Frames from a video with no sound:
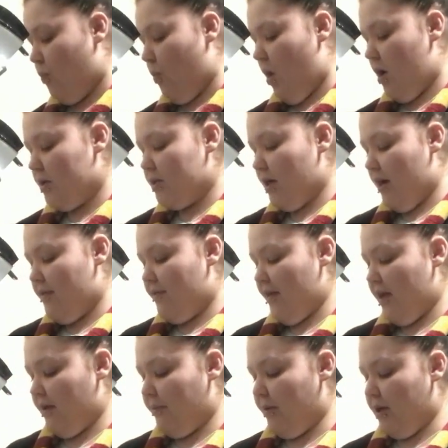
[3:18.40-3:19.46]
What I
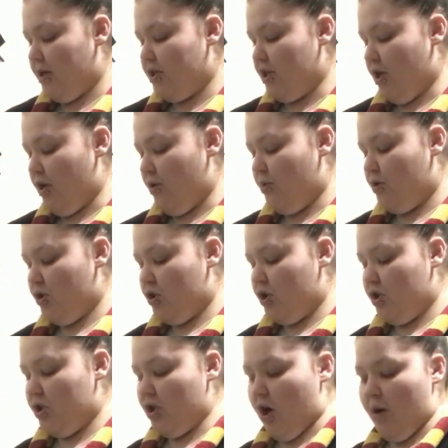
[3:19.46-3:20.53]
think I'm going to do,
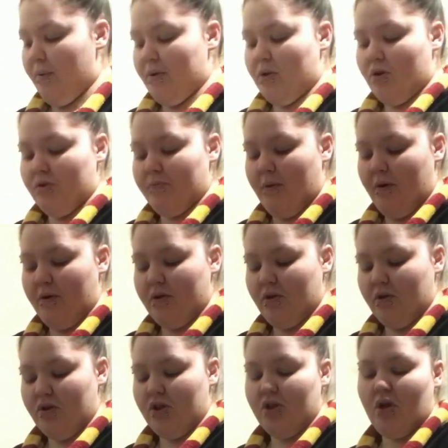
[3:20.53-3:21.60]
just to start with, because my
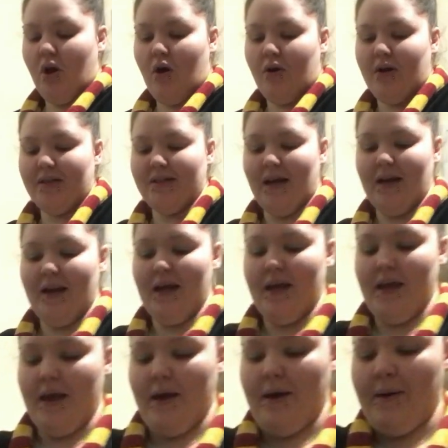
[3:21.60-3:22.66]
sausages aren't
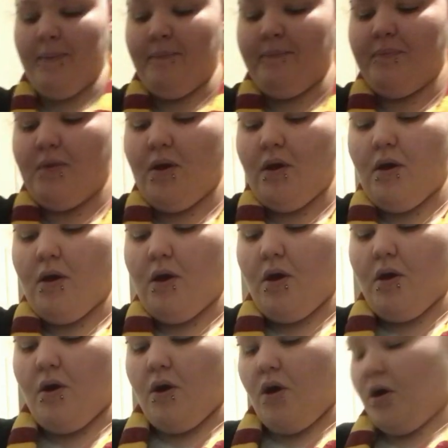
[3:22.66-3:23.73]
exactly
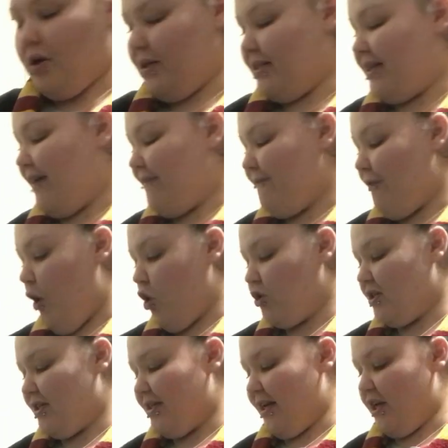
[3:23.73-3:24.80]

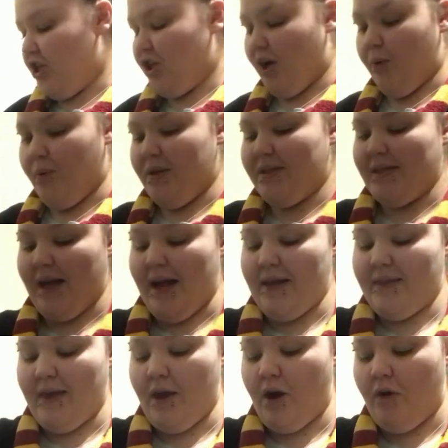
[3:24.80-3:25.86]
defrosted, shall we
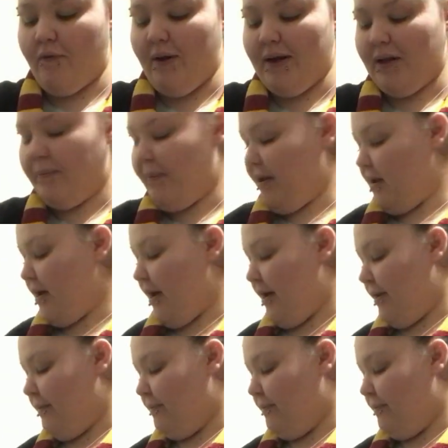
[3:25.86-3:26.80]
say. They are a little bit